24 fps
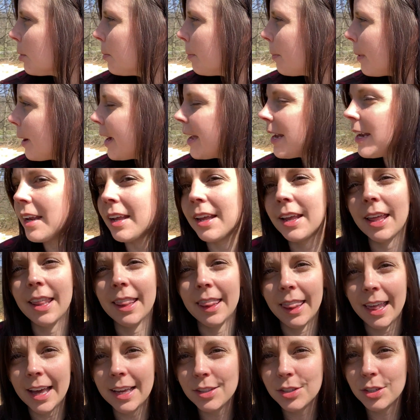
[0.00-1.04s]
But
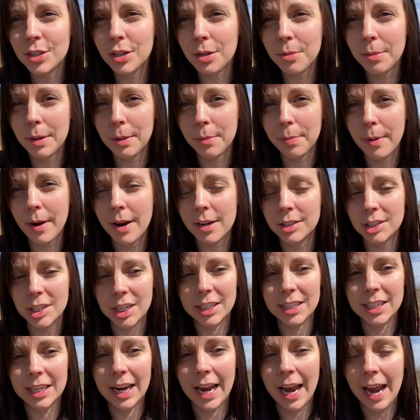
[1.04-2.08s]
that's going to be a
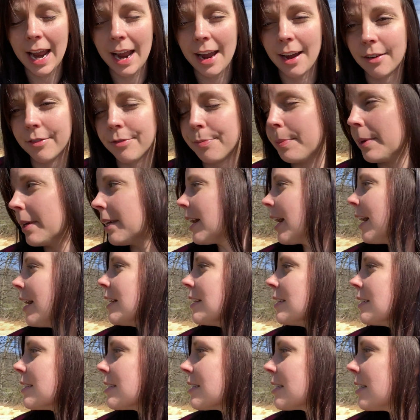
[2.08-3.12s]
project and a half,
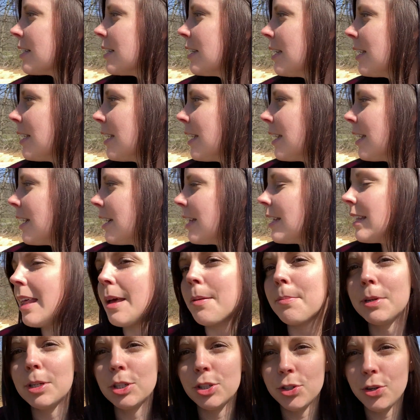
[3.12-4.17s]
because
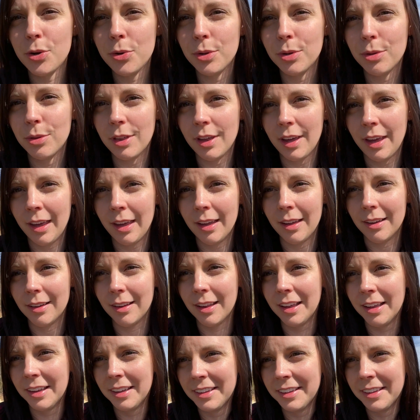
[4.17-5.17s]
let me show you the hill.